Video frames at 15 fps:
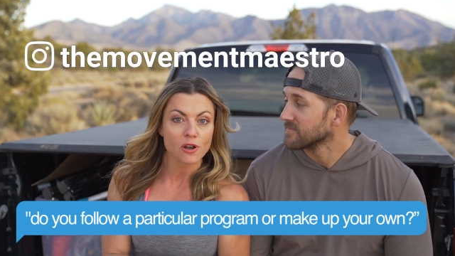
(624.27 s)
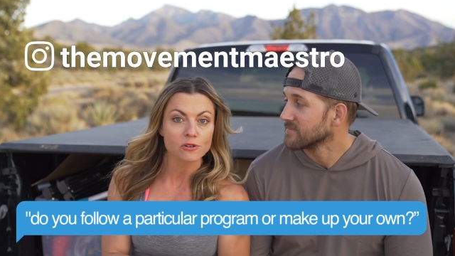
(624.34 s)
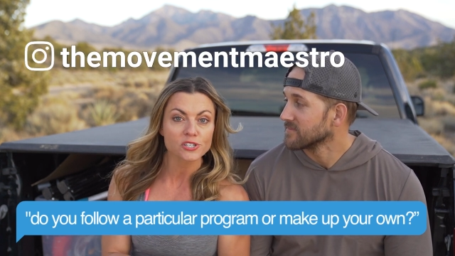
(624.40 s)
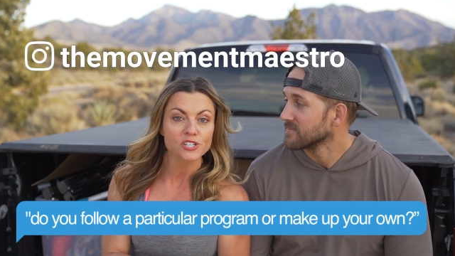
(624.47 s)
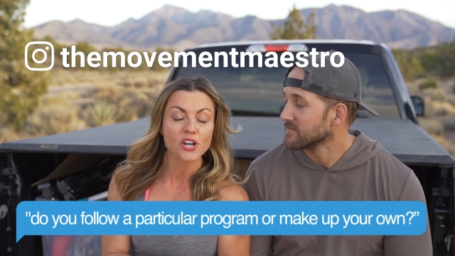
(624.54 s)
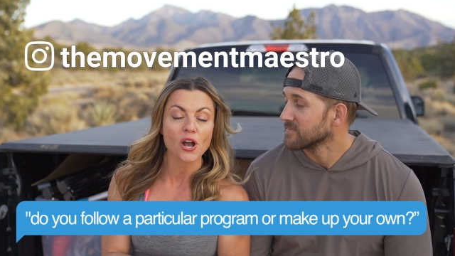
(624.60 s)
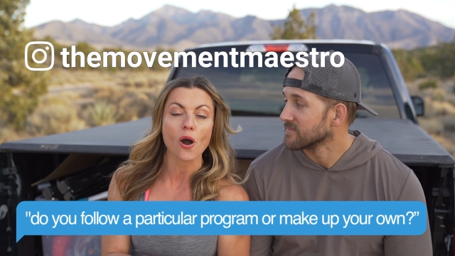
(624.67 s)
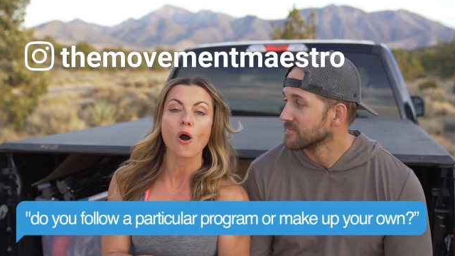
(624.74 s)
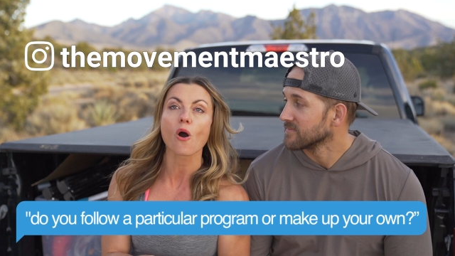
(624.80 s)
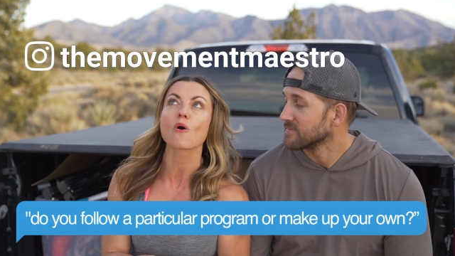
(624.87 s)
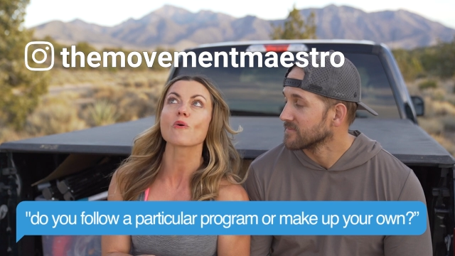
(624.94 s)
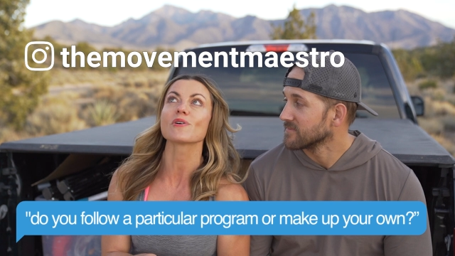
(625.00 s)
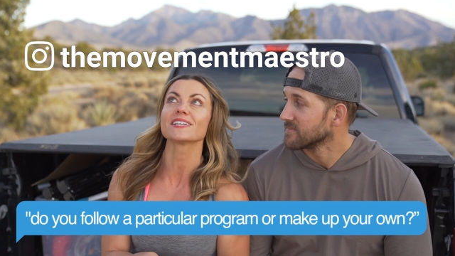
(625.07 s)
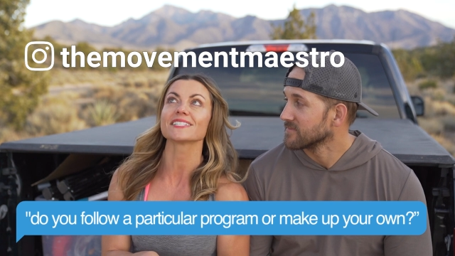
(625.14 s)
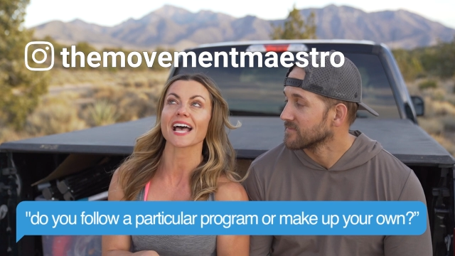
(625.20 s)
Speaker 1: She
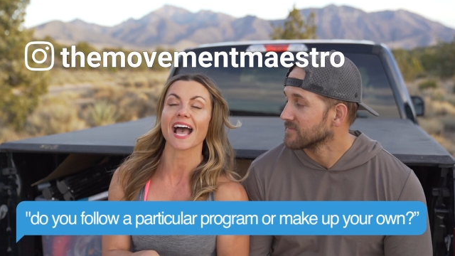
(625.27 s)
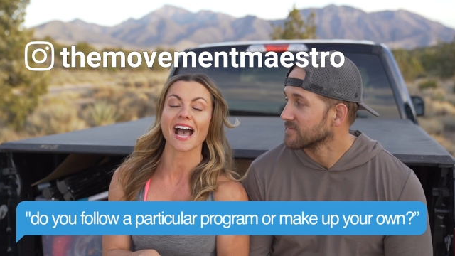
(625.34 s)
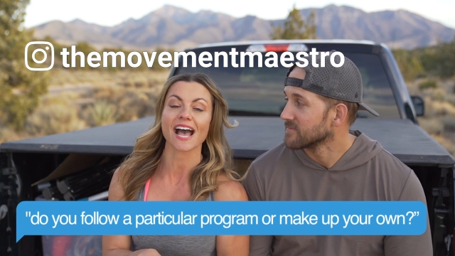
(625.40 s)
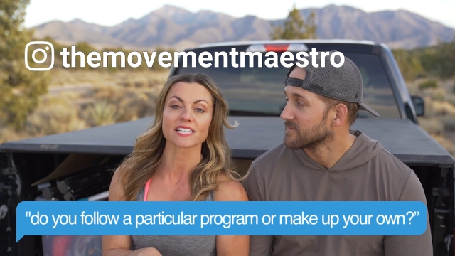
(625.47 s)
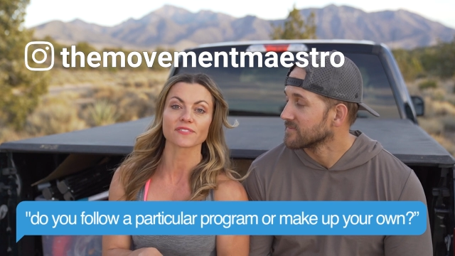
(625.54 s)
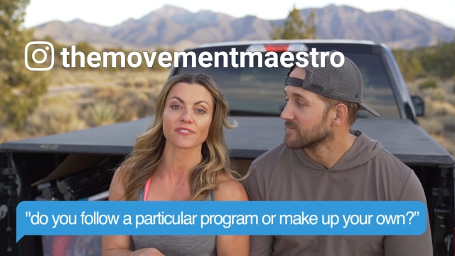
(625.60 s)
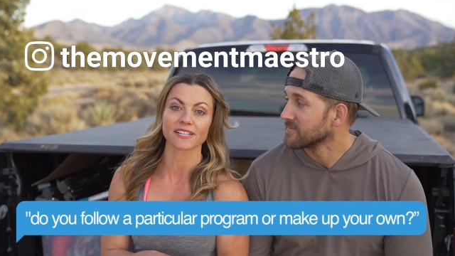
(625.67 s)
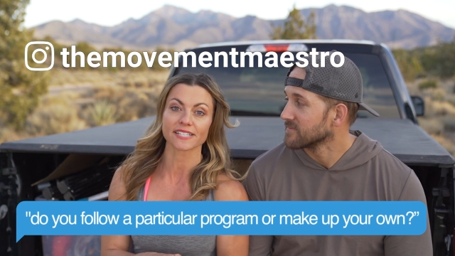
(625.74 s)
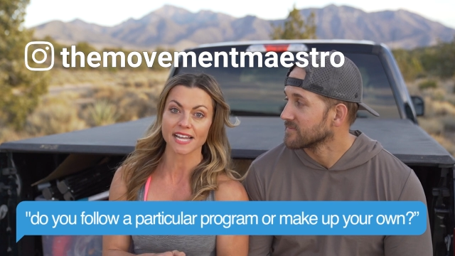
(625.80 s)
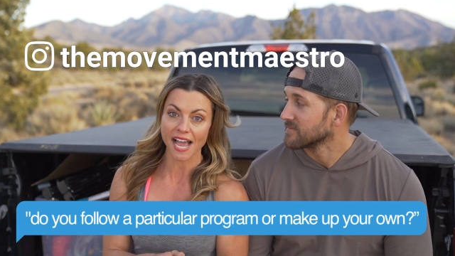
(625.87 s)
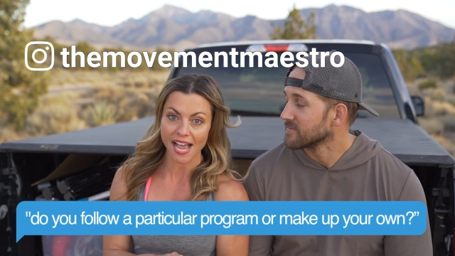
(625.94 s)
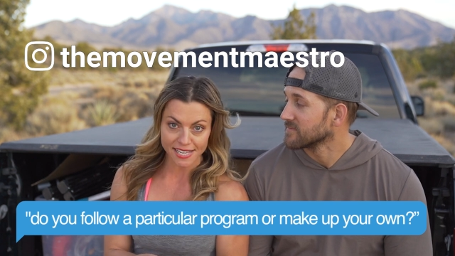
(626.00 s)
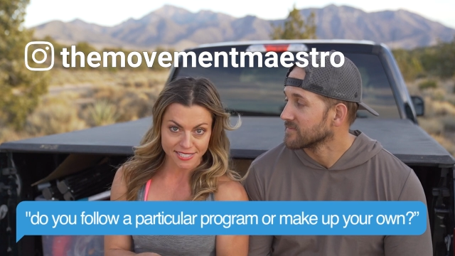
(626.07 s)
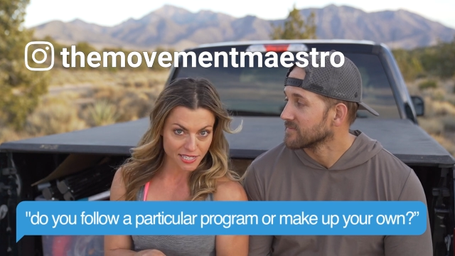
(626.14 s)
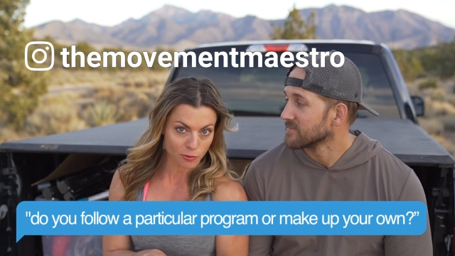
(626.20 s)
always has
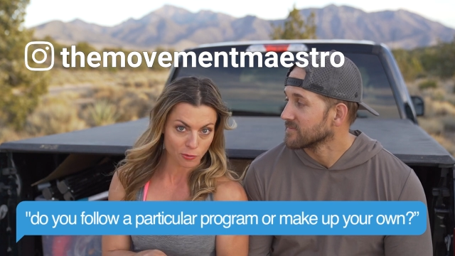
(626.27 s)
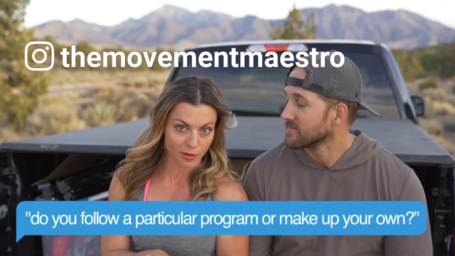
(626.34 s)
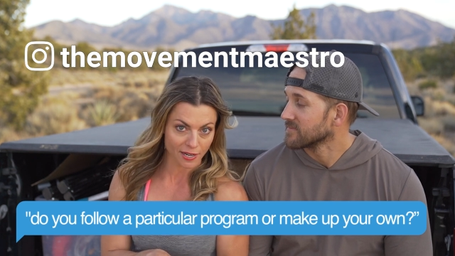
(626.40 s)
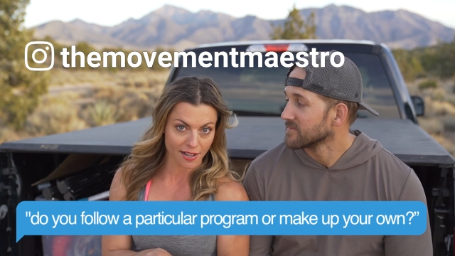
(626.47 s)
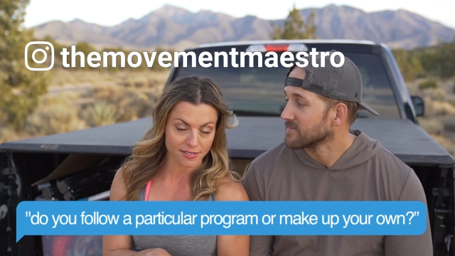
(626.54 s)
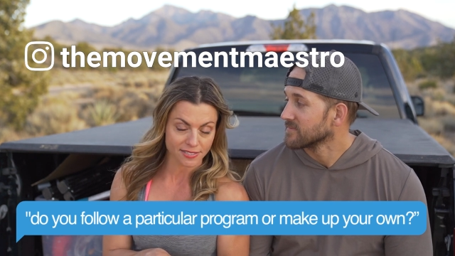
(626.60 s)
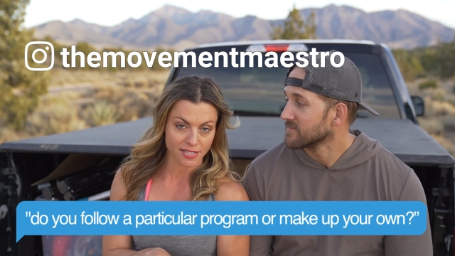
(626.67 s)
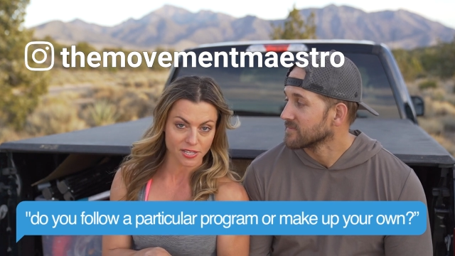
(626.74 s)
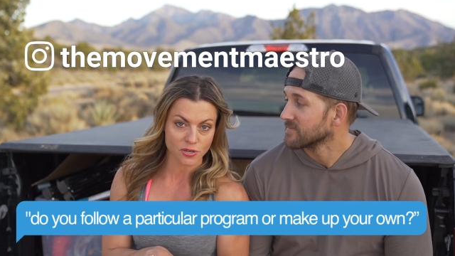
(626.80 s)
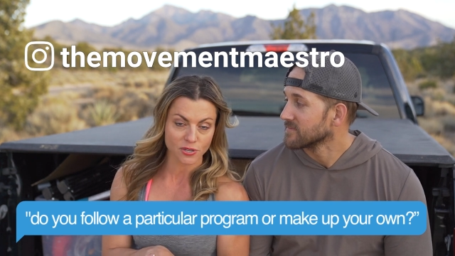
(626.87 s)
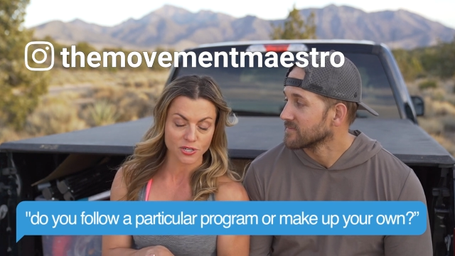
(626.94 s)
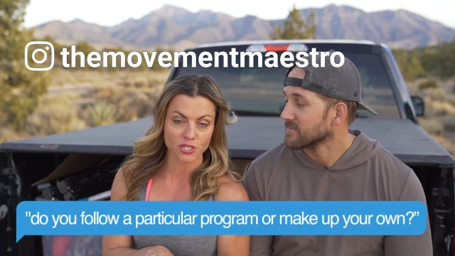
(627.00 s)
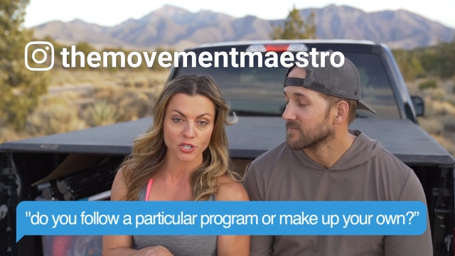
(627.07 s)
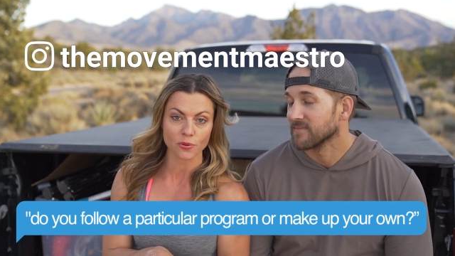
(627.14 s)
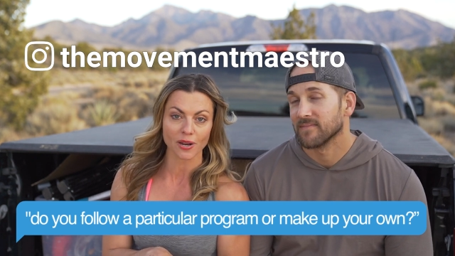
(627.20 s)
fantastic workouts that you can
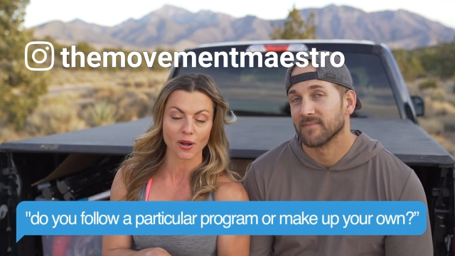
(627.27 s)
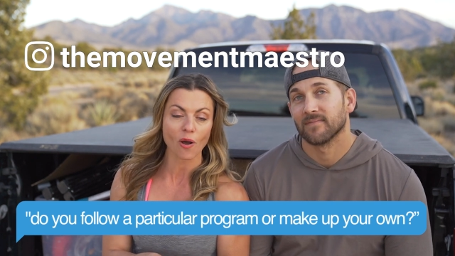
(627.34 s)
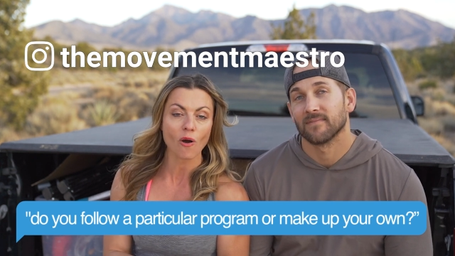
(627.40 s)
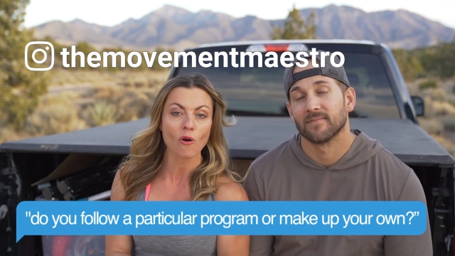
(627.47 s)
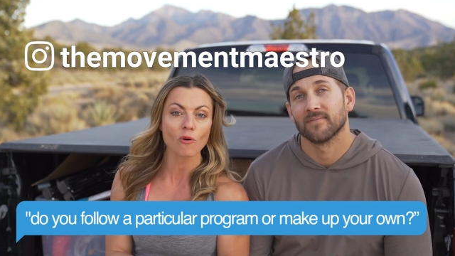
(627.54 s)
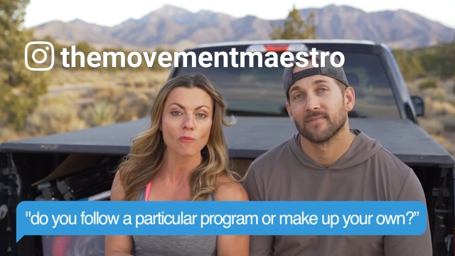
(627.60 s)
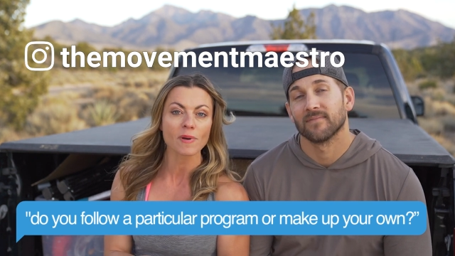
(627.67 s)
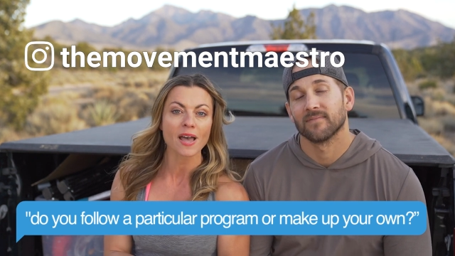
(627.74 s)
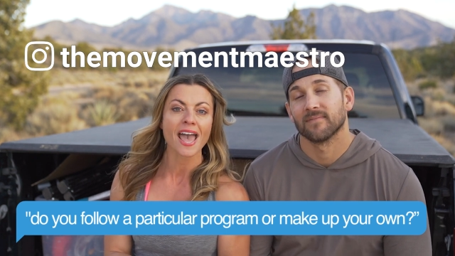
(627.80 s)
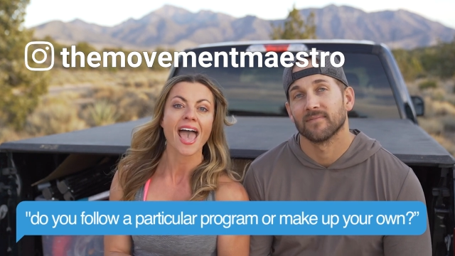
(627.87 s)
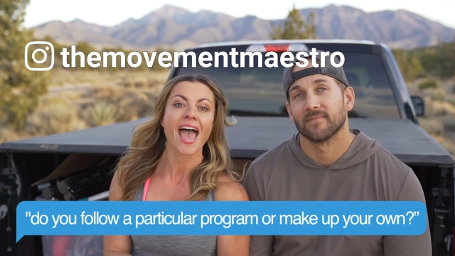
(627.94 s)
do at home